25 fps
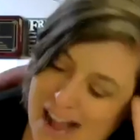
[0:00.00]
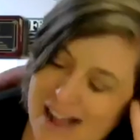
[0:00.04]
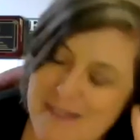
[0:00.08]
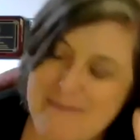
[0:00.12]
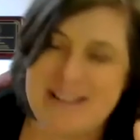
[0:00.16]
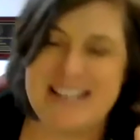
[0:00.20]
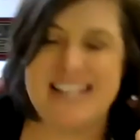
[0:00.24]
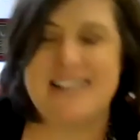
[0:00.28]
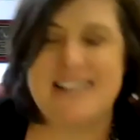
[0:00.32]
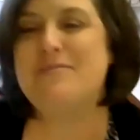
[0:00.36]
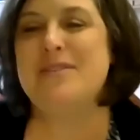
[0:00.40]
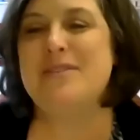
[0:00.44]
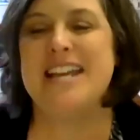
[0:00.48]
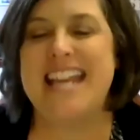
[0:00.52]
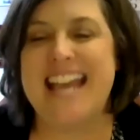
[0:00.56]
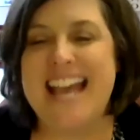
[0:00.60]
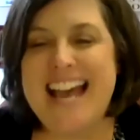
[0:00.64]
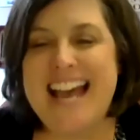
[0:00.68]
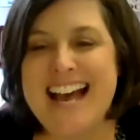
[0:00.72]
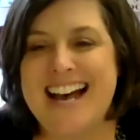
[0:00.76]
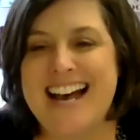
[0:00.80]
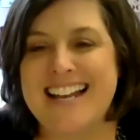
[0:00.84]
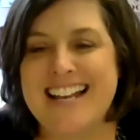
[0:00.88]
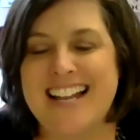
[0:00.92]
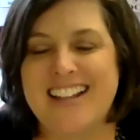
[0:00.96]
I mean, we
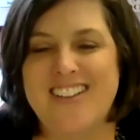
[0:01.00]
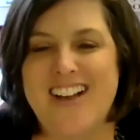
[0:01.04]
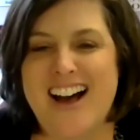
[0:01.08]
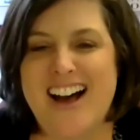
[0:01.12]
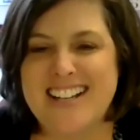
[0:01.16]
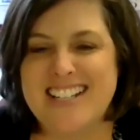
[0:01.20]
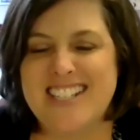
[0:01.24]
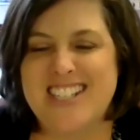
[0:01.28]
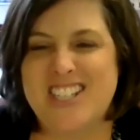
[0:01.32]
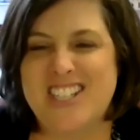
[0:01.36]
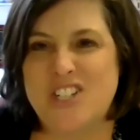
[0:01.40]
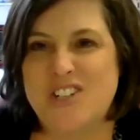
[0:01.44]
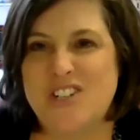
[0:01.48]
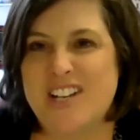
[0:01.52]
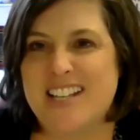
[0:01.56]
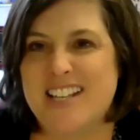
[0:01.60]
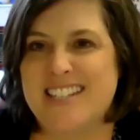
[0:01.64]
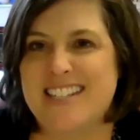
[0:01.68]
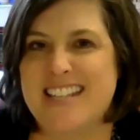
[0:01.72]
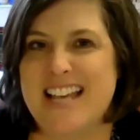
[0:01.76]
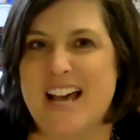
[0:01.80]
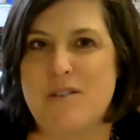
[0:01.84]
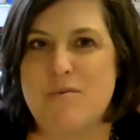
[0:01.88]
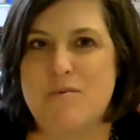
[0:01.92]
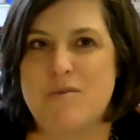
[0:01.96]
had a lot of
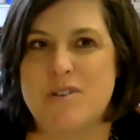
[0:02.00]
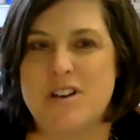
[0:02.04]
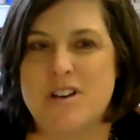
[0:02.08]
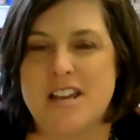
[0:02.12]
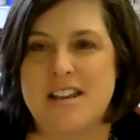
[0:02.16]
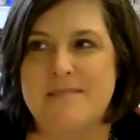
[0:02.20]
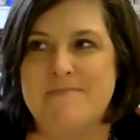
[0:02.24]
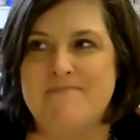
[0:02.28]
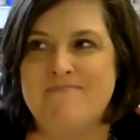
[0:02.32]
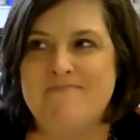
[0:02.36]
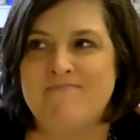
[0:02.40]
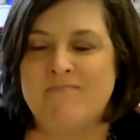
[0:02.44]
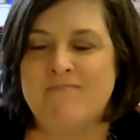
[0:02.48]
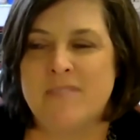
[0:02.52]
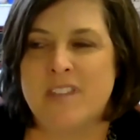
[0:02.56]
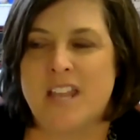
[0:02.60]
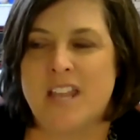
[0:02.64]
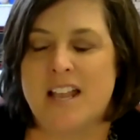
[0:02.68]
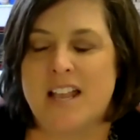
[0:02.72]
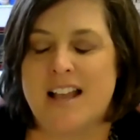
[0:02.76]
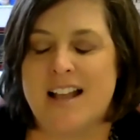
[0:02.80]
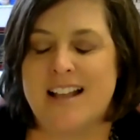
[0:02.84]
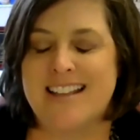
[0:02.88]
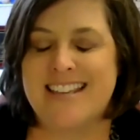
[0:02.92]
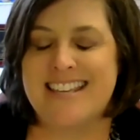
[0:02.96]
students that would
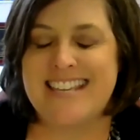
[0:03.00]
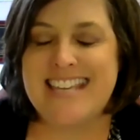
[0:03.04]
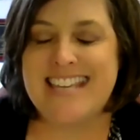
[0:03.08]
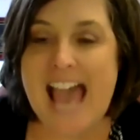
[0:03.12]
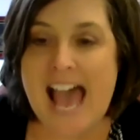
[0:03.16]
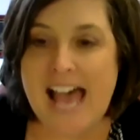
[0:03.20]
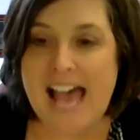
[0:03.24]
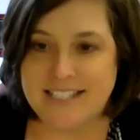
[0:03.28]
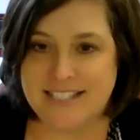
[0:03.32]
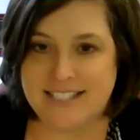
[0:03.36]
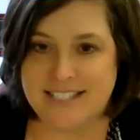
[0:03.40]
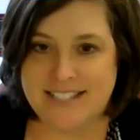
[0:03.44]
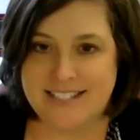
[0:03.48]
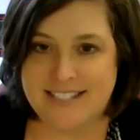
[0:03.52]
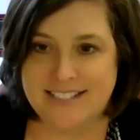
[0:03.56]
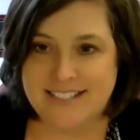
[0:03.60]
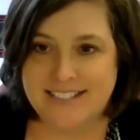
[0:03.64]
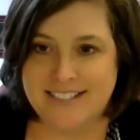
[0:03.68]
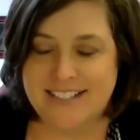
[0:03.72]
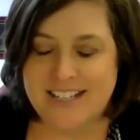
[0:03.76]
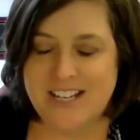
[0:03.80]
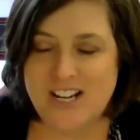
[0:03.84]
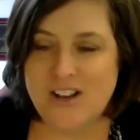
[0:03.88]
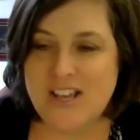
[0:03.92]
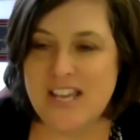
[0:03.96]
guess,
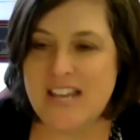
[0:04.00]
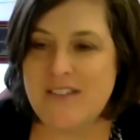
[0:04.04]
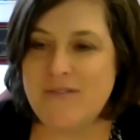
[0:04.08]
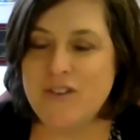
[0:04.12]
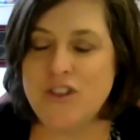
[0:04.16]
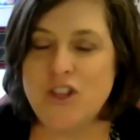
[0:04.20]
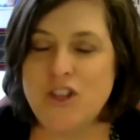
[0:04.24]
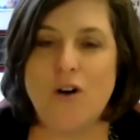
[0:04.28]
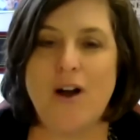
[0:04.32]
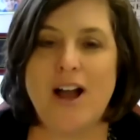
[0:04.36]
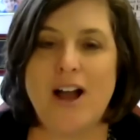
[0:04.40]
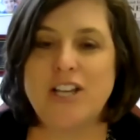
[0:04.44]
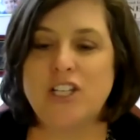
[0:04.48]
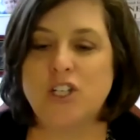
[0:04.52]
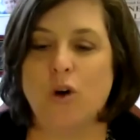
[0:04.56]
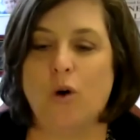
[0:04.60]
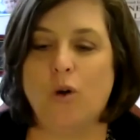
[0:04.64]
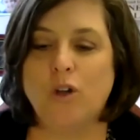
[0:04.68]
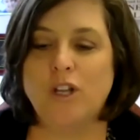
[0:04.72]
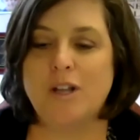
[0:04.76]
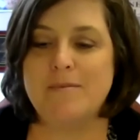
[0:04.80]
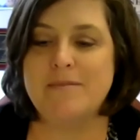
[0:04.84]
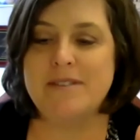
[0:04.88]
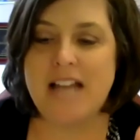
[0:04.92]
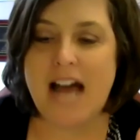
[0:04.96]
even though I
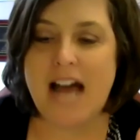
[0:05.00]
told them